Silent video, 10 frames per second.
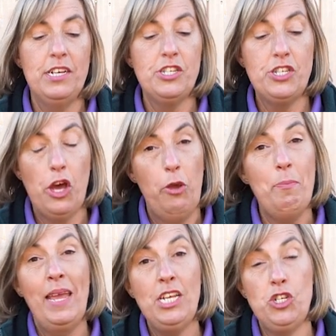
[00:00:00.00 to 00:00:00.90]
So
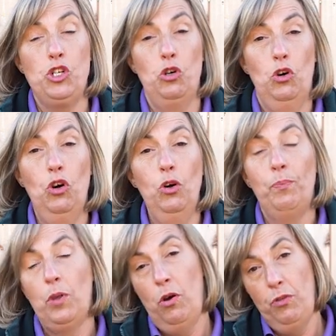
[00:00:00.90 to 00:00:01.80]
make sure
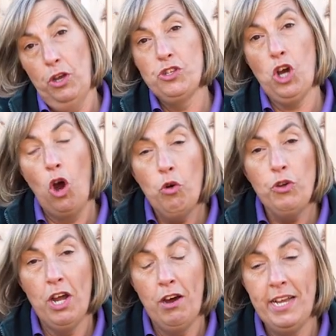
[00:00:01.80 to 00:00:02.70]
on those
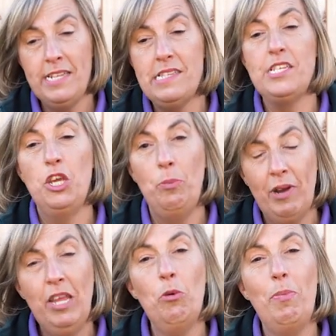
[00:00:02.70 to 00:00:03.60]
cold nights you
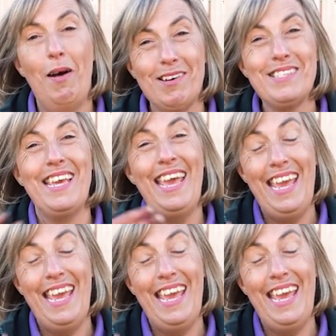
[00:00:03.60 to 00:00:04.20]
bring your basket